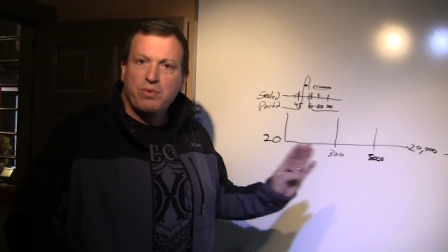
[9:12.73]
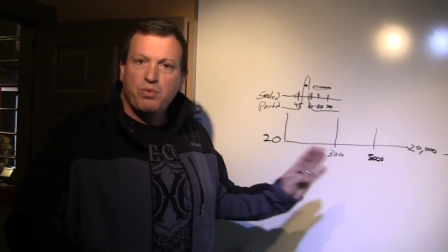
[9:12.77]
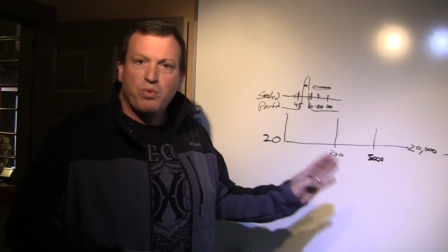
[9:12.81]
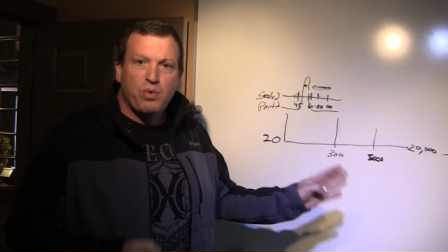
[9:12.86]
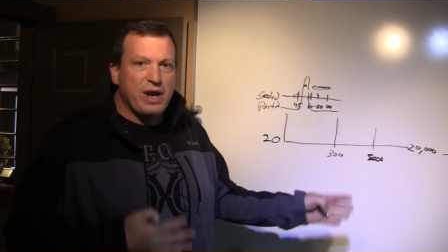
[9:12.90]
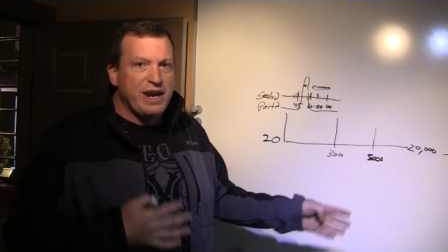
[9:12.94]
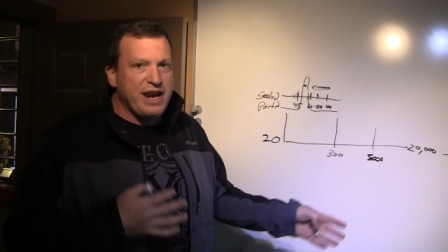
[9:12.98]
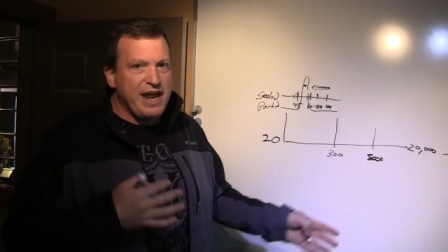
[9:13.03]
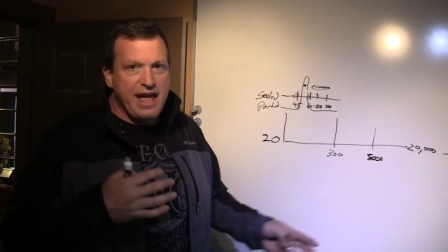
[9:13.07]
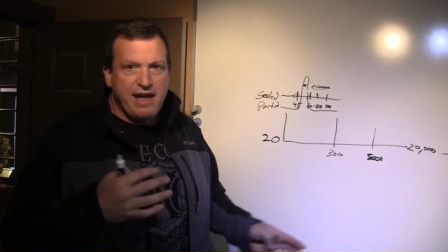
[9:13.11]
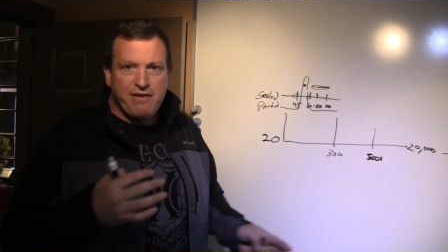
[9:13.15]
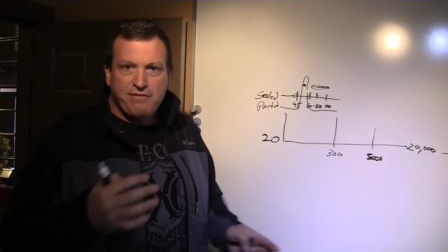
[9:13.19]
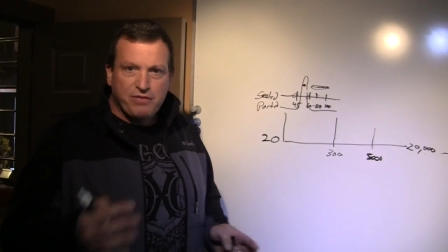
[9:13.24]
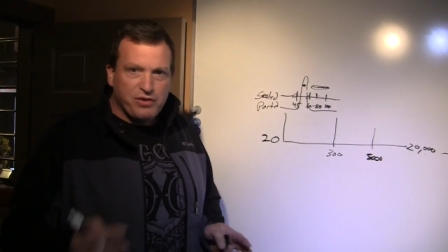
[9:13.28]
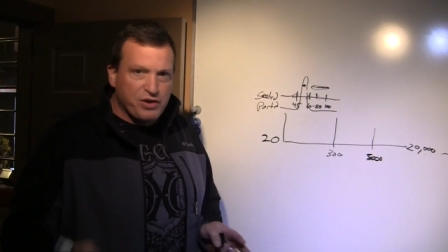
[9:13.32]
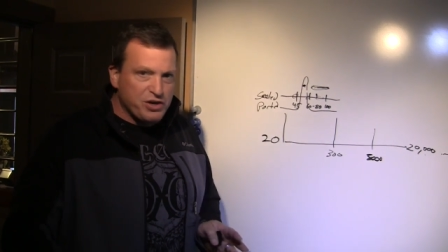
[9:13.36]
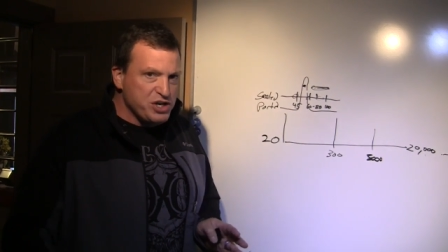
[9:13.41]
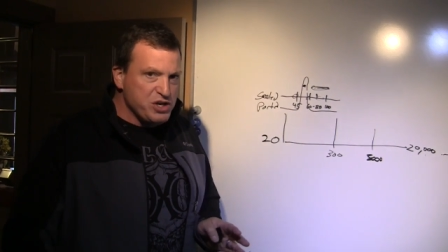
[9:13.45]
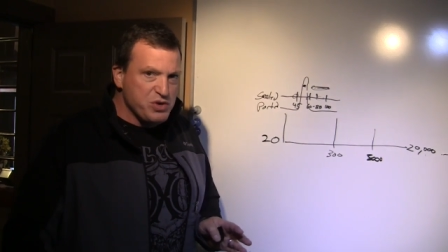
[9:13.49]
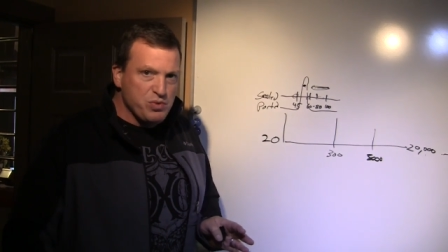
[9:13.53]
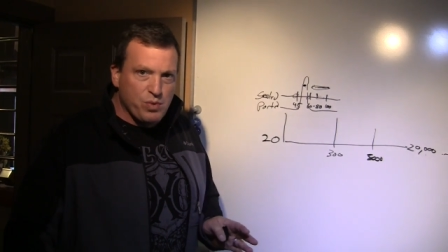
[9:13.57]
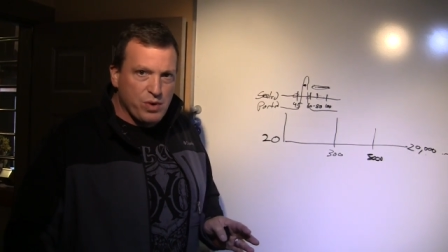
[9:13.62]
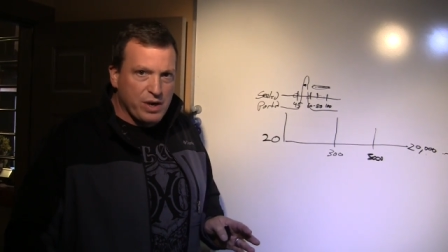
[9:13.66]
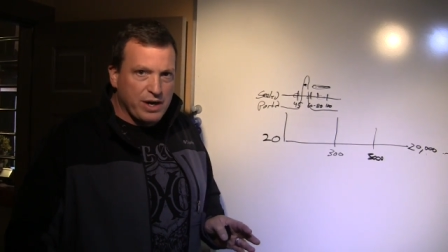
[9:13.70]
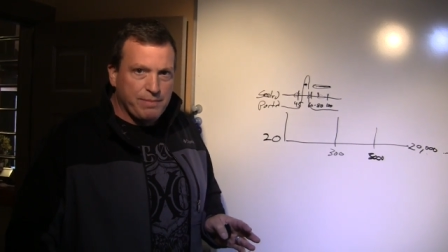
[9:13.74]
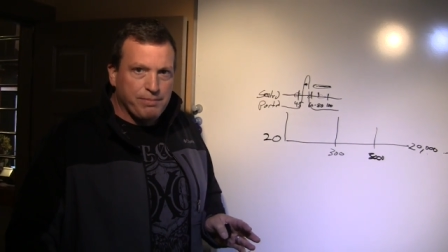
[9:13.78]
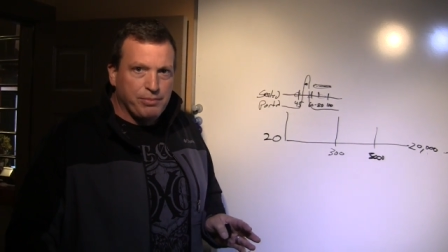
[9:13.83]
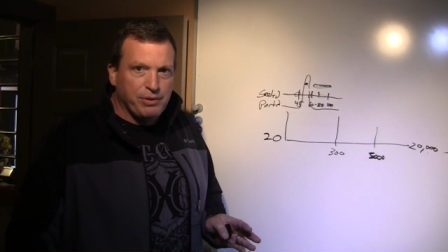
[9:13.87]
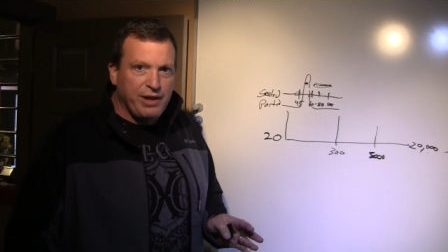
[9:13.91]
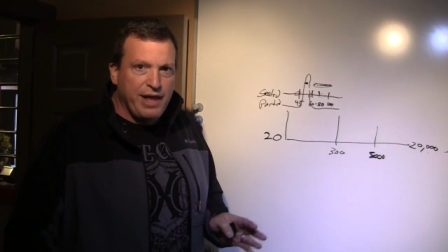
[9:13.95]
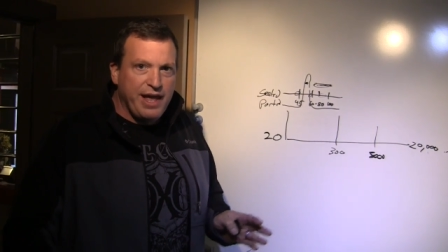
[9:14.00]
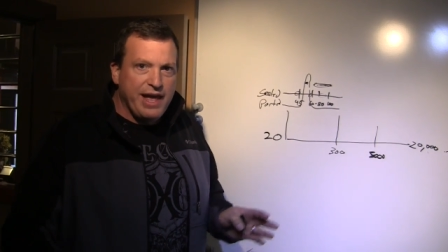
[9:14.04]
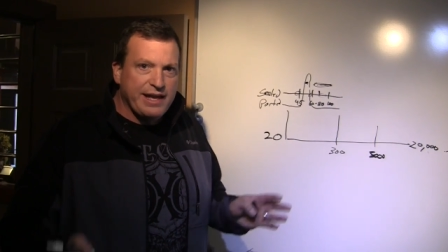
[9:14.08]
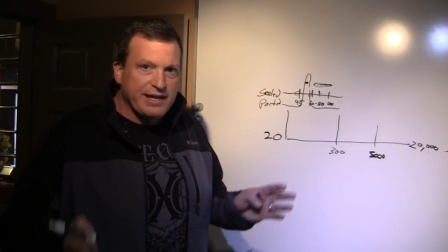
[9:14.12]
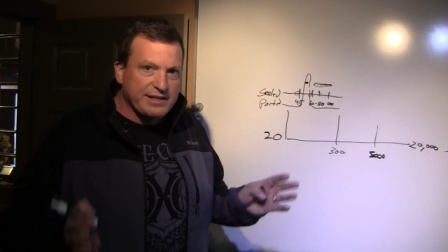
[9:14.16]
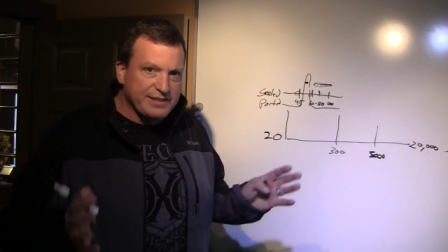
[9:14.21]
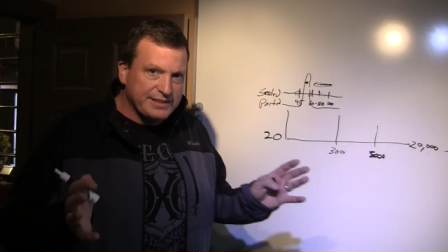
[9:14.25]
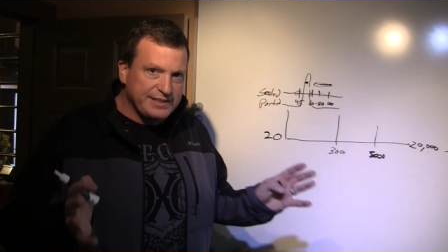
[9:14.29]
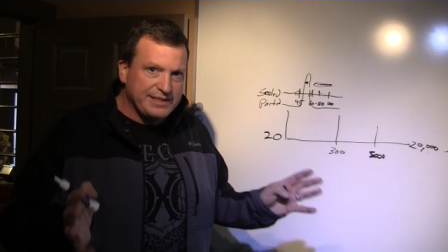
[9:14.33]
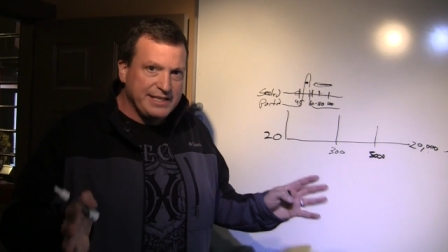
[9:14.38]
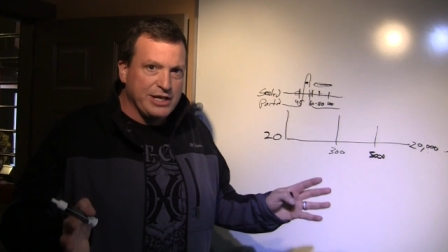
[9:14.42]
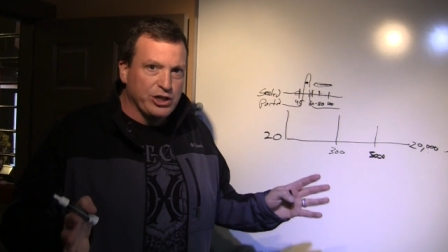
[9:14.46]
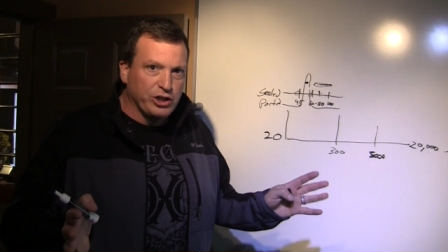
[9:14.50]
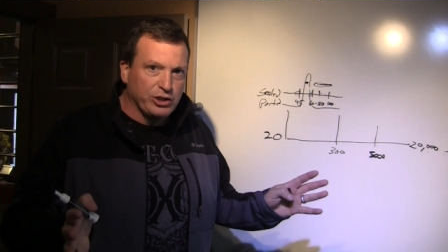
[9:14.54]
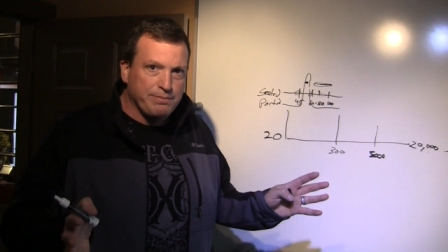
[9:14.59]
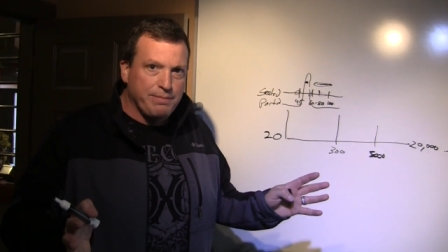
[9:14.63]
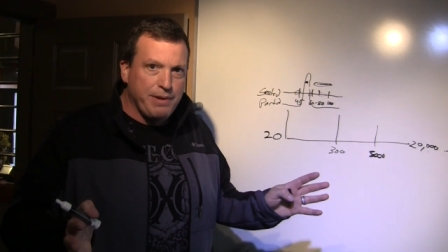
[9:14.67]
whatever you want to play, a
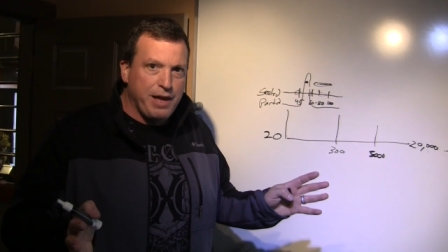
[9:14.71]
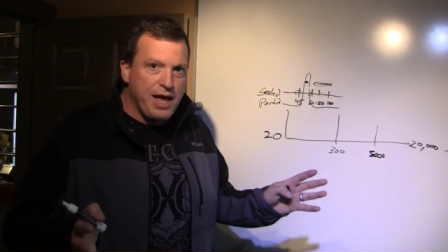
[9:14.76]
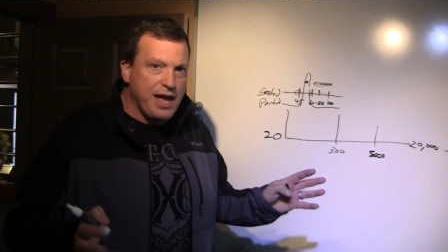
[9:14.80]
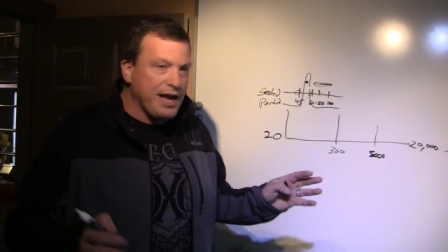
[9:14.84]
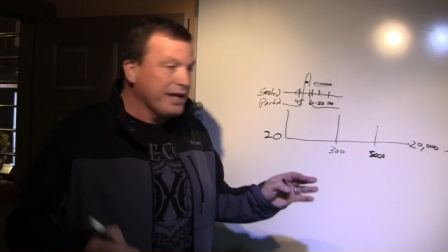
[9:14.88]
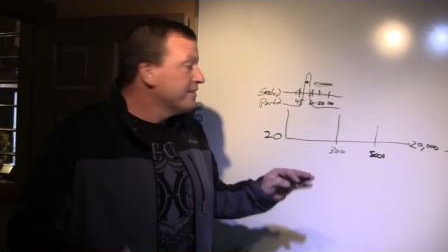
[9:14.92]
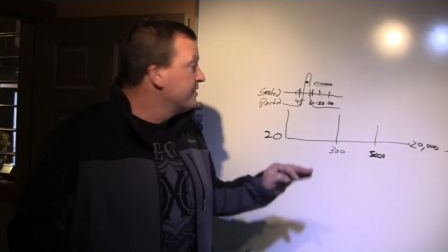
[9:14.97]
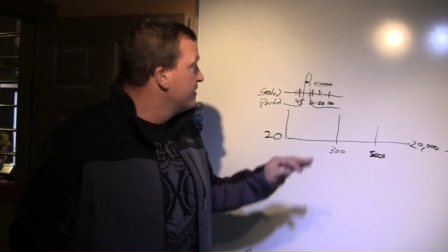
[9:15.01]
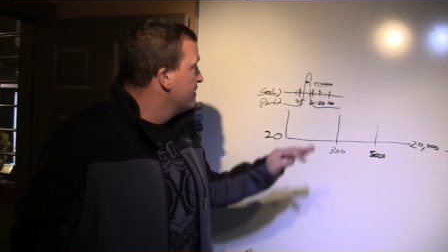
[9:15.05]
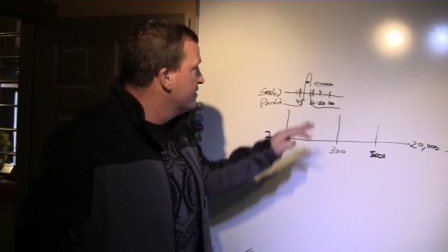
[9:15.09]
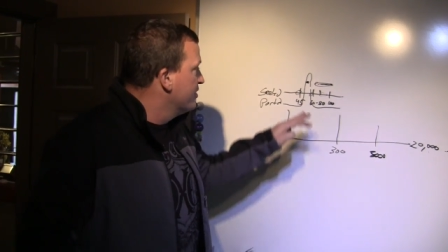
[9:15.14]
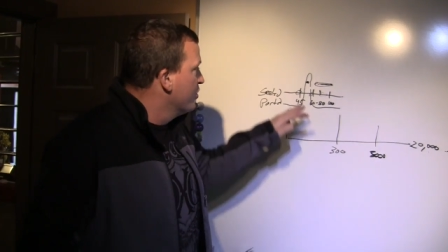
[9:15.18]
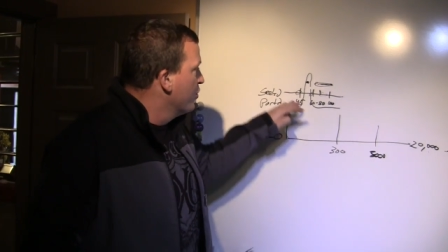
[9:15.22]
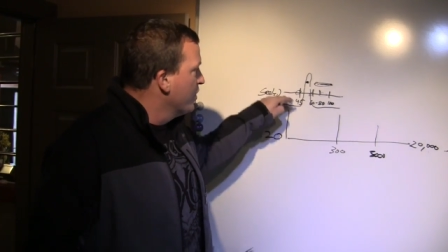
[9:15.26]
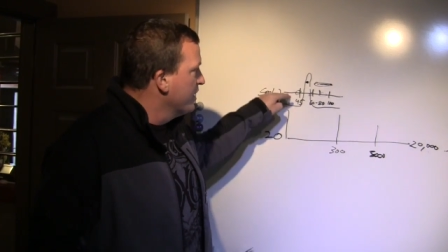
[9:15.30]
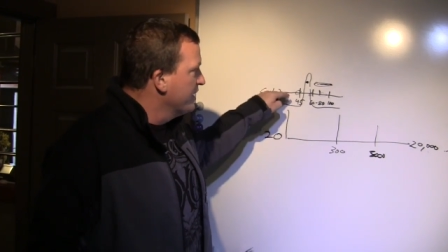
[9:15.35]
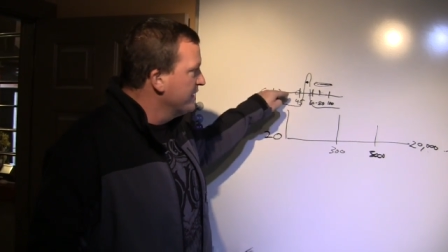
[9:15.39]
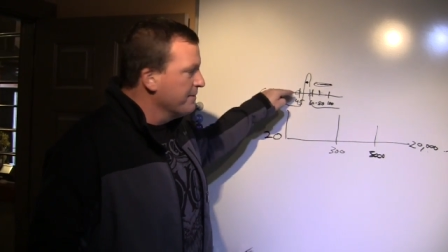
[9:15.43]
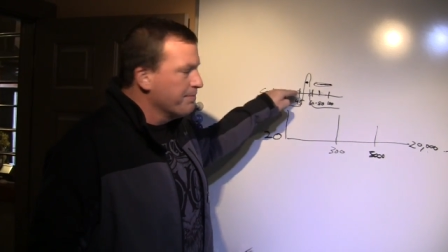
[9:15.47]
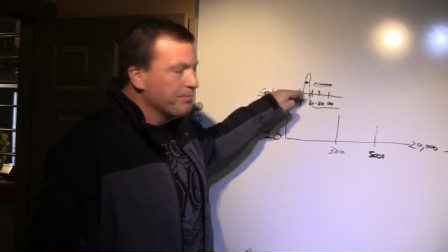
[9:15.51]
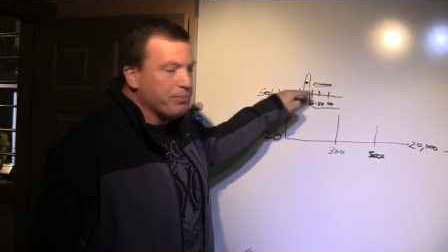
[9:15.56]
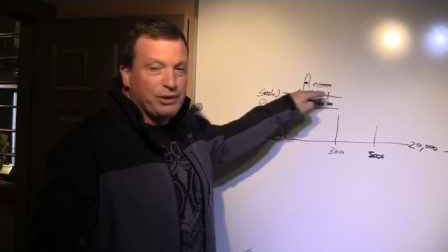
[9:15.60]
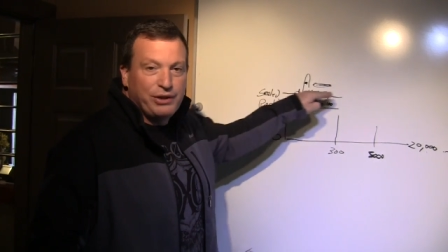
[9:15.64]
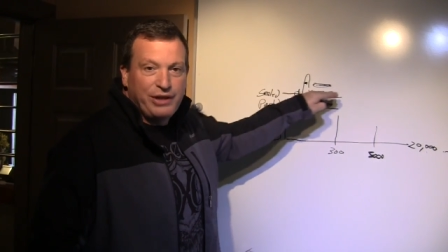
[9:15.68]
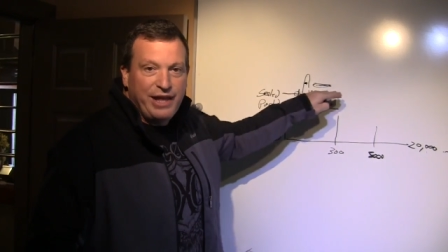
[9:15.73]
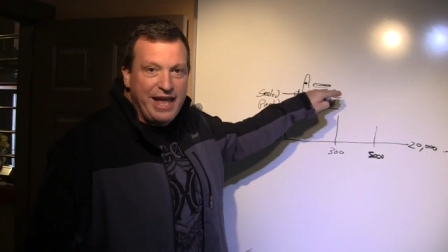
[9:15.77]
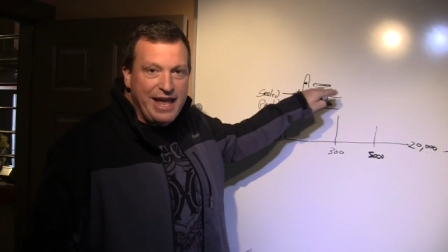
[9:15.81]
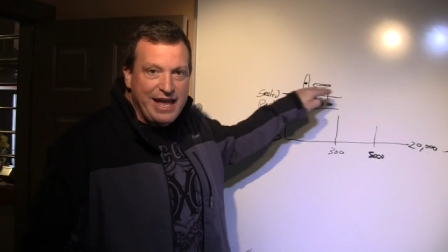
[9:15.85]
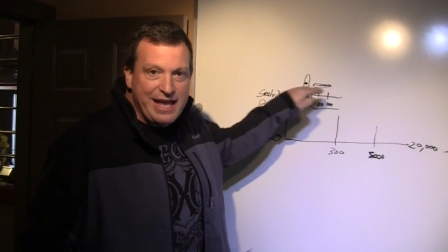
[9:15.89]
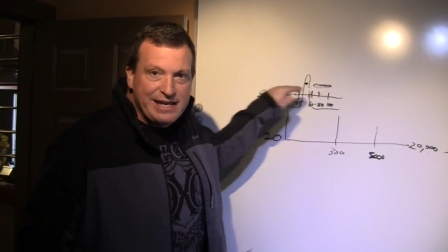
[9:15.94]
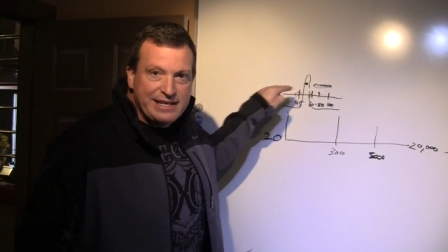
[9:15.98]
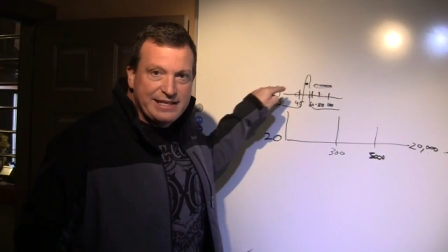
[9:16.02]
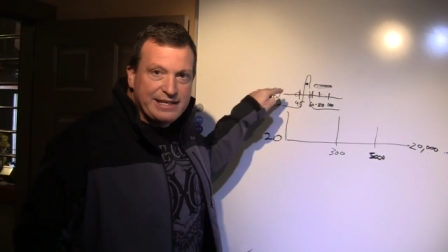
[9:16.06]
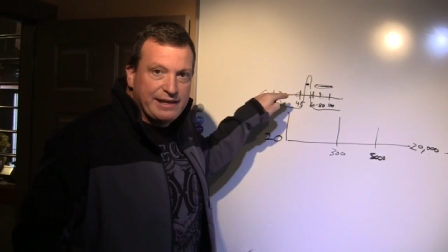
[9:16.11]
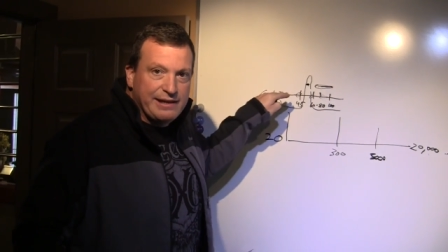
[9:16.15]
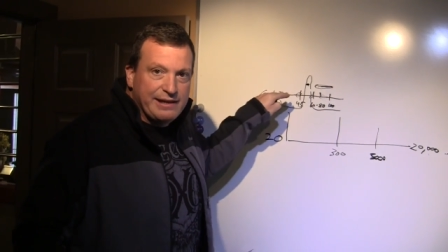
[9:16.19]
sealed box is going to play it